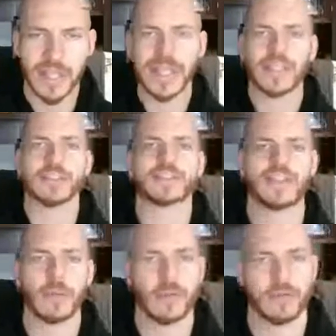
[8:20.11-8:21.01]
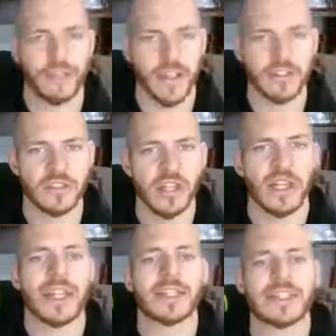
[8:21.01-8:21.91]
It does a number of things.
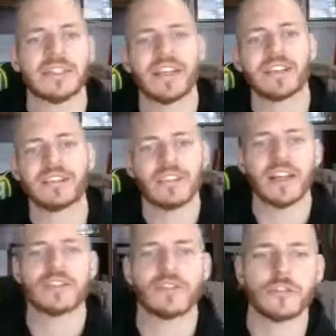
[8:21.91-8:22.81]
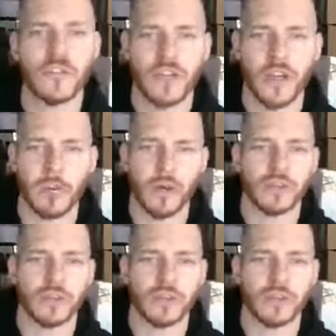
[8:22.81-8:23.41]
It desensitizes you to the number.